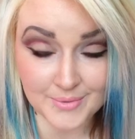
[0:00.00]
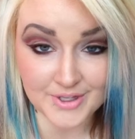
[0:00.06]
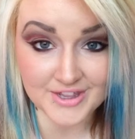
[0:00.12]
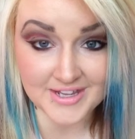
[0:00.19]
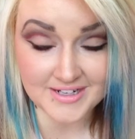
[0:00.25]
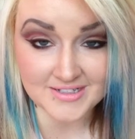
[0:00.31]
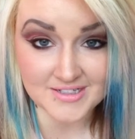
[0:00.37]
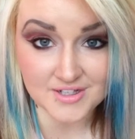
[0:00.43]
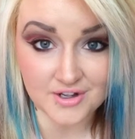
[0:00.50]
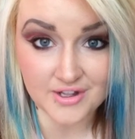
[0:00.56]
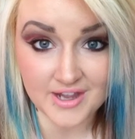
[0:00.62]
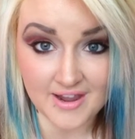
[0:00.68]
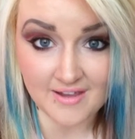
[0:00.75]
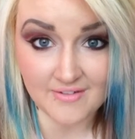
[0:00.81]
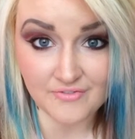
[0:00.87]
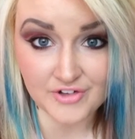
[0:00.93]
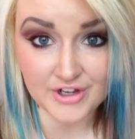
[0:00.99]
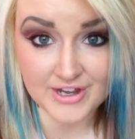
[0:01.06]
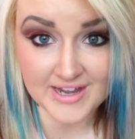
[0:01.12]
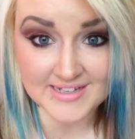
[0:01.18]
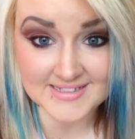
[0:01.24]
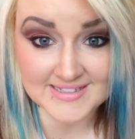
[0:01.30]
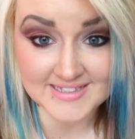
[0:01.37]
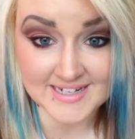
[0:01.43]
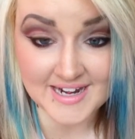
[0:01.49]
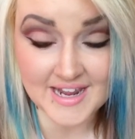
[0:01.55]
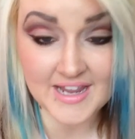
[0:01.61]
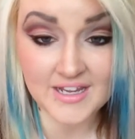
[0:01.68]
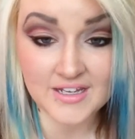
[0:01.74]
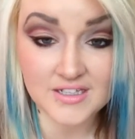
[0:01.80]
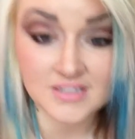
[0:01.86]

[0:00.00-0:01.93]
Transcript: well that is all I have for you guys today.